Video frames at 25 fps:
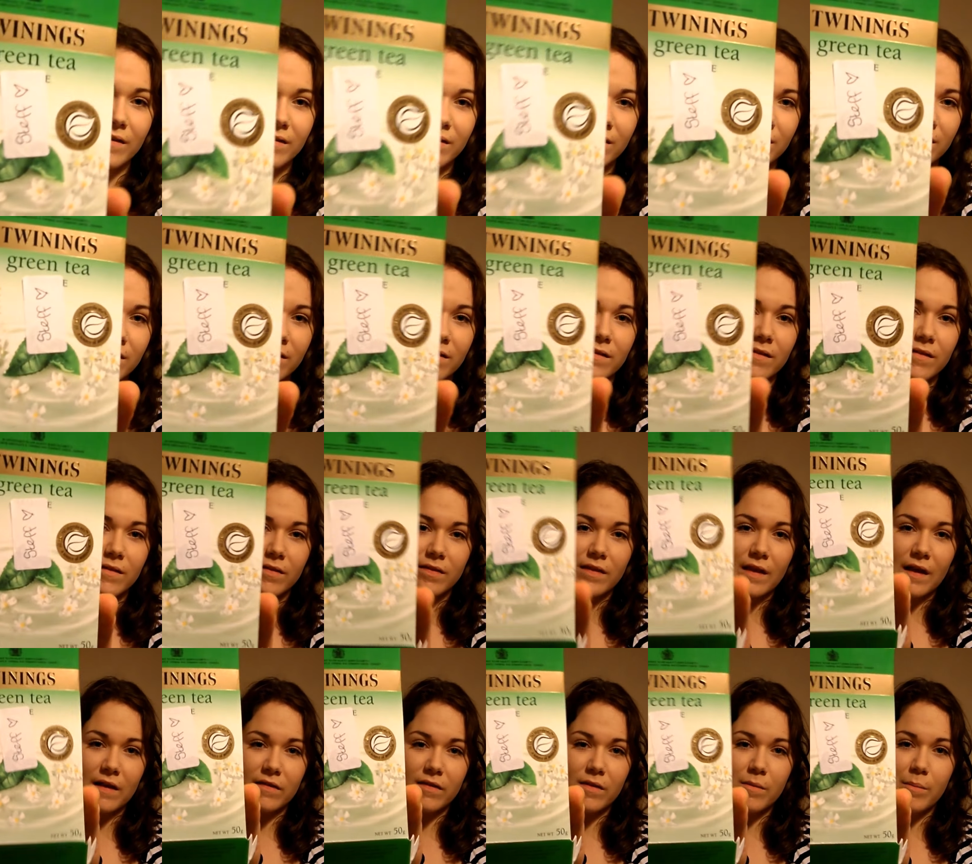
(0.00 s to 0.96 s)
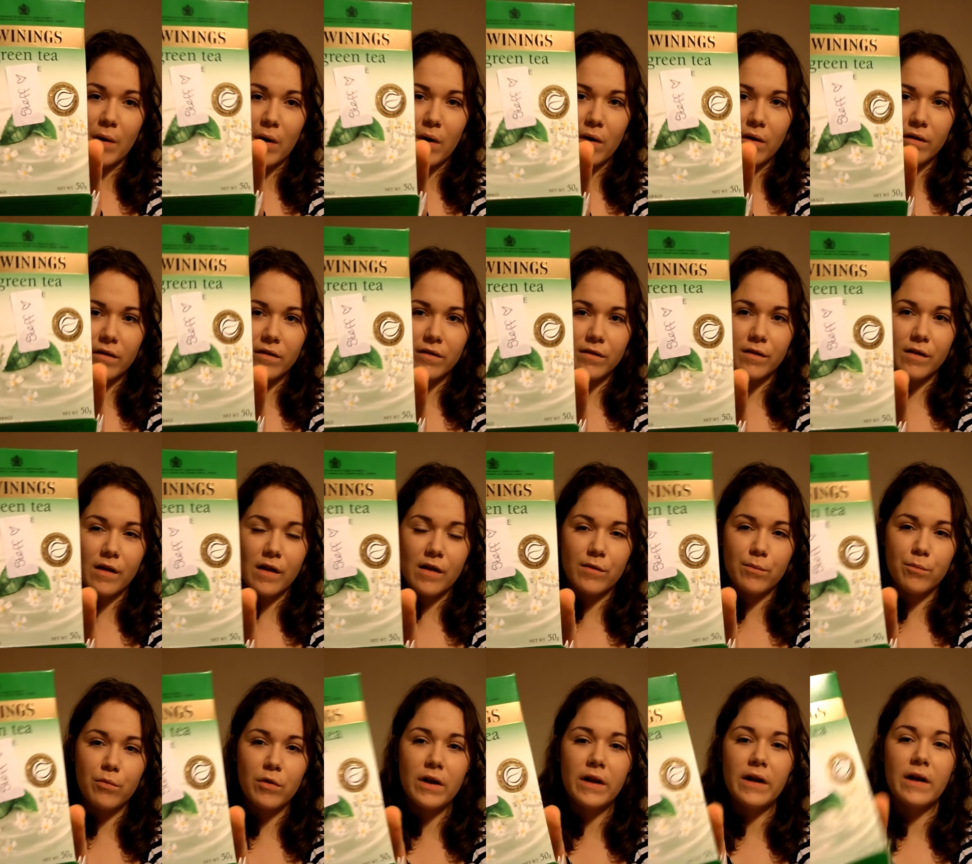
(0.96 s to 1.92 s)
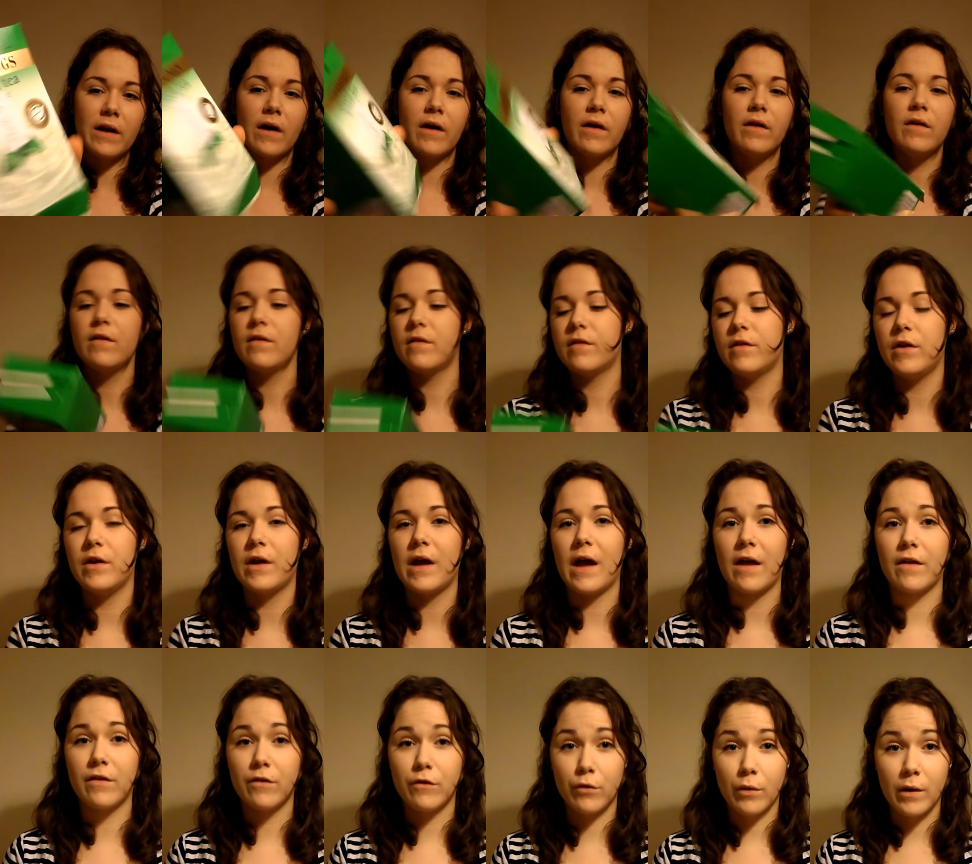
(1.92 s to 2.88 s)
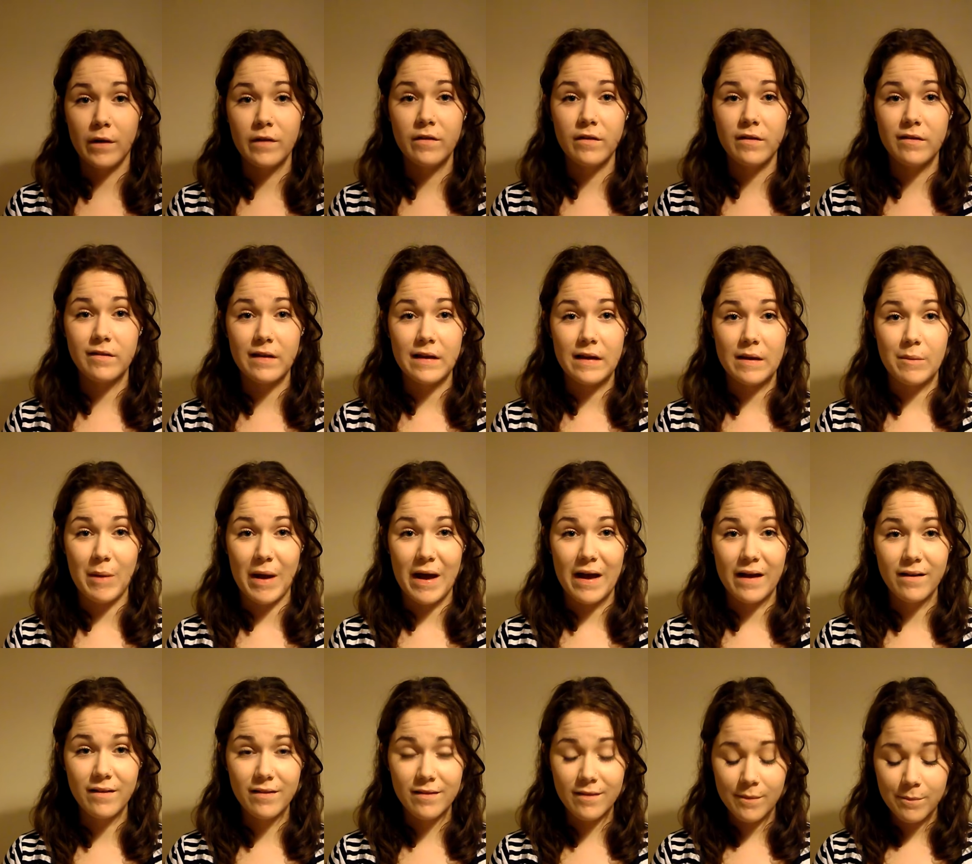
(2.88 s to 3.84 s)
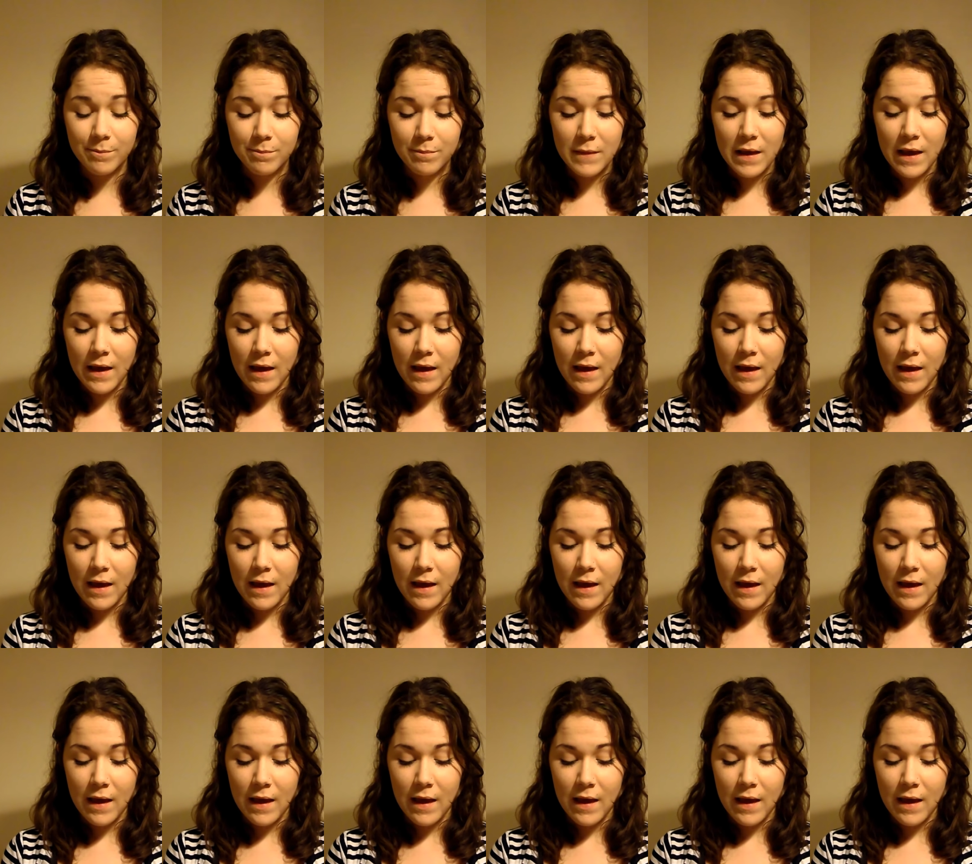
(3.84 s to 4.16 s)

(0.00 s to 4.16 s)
that's the box. It's pretty nice. You get 20 tea bags.